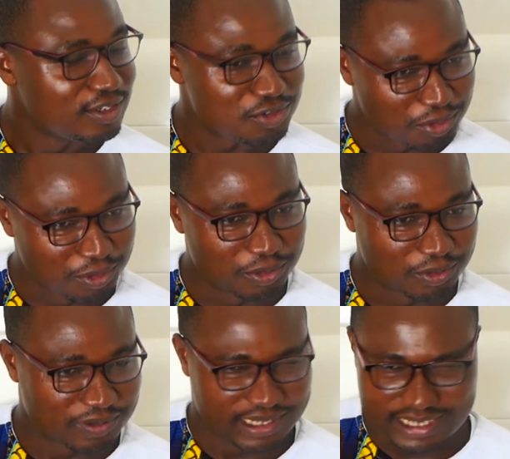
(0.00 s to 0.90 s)

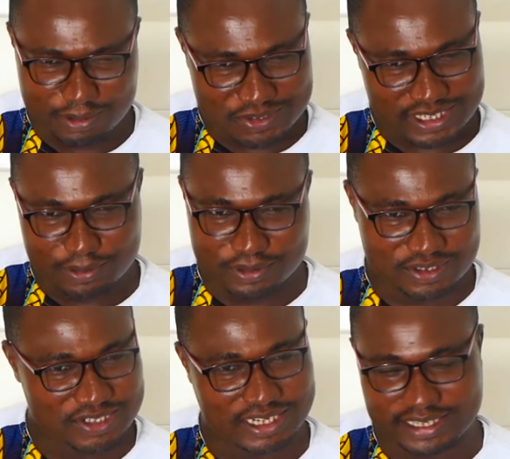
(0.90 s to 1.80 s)
So, and I
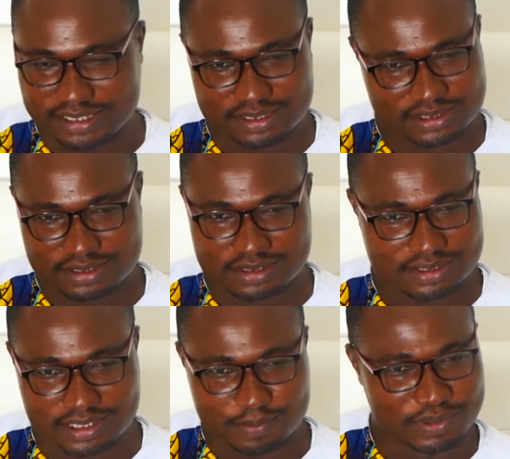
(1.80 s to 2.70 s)
was like,
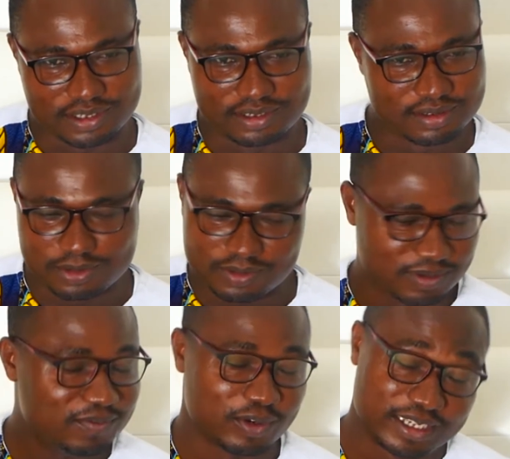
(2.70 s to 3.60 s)

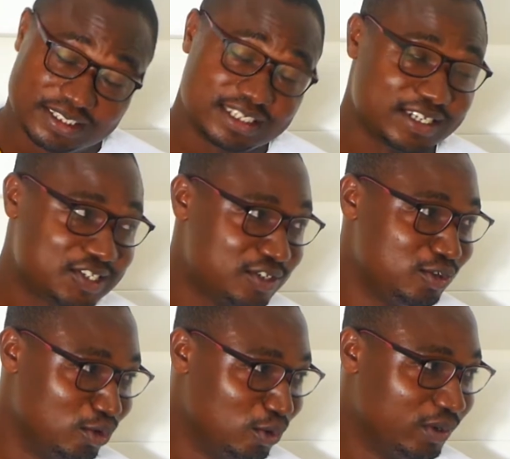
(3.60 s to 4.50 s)
if you're in JSS,
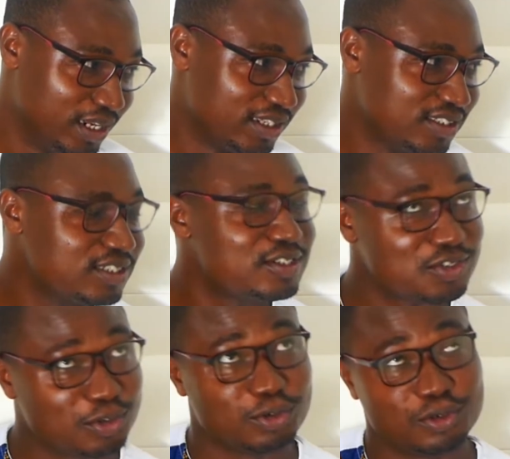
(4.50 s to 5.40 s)
you know that.
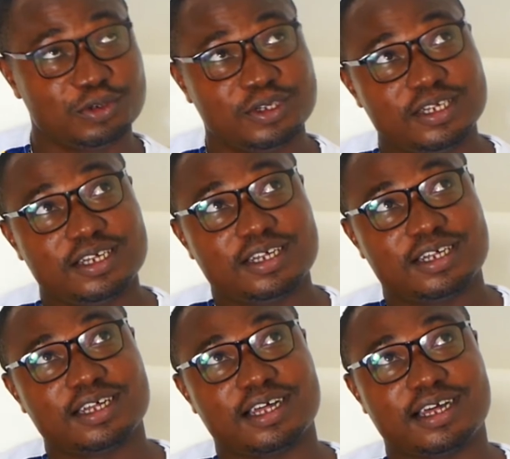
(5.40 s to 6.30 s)
So
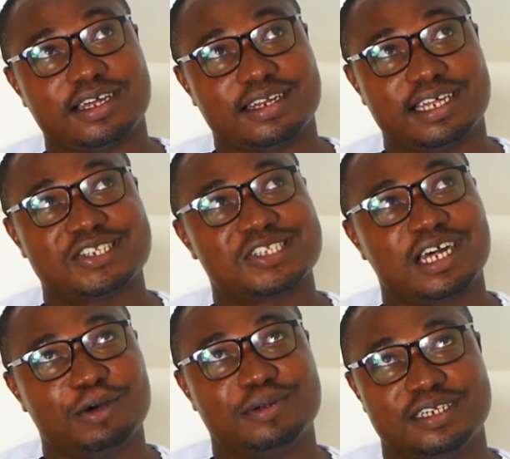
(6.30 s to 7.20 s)
that's
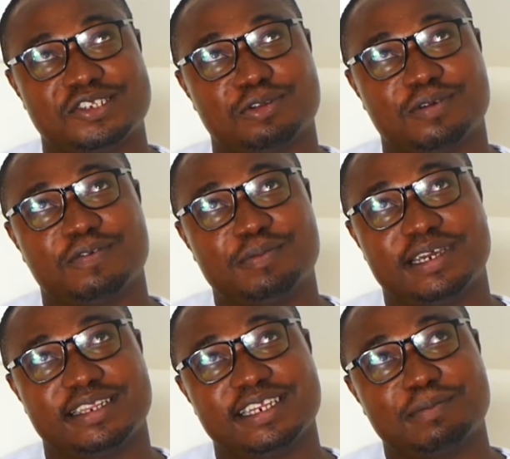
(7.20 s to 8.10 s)
how it is. So for me,
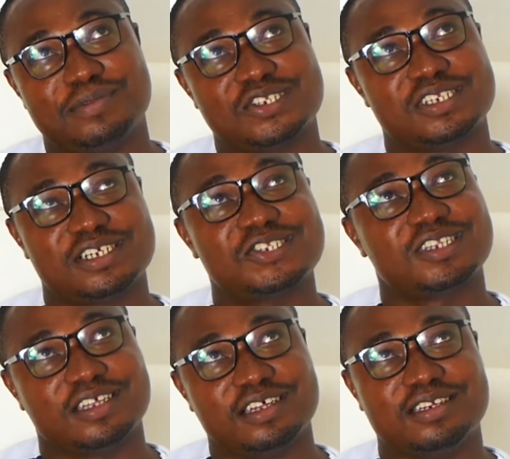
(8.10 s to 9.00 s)
I think the business
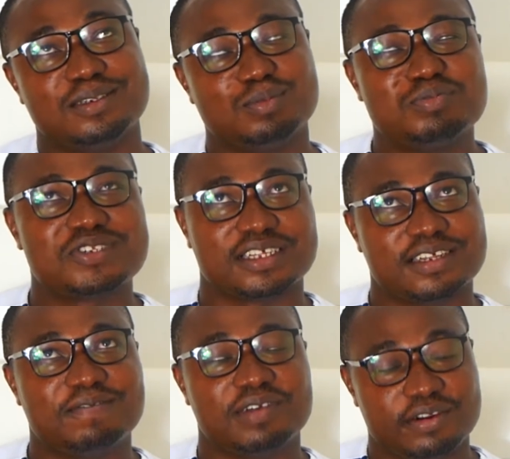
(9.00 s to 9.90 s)
thing
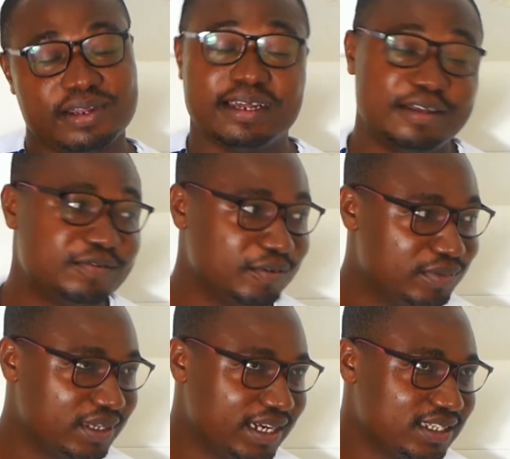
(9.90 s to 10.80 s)
started very early for
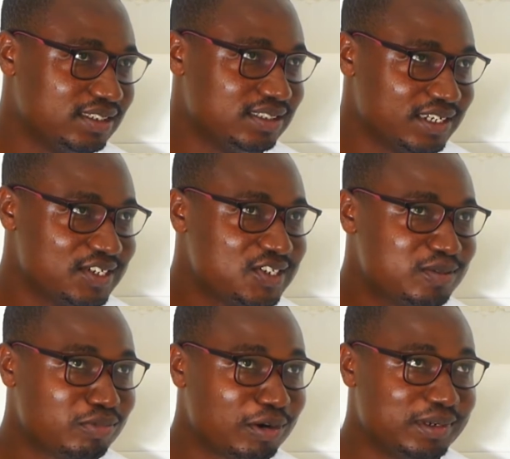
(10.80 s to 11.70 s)
me. I
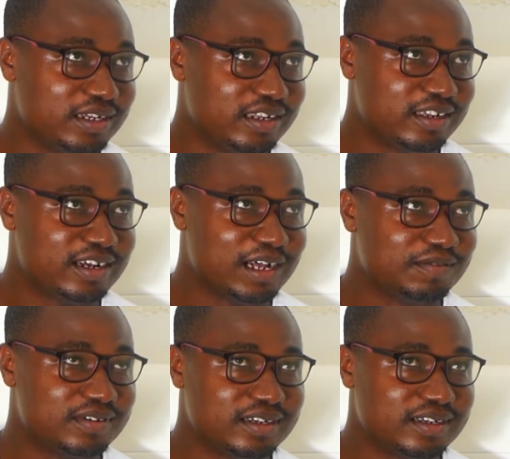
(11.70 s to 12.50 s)
just probably didn't have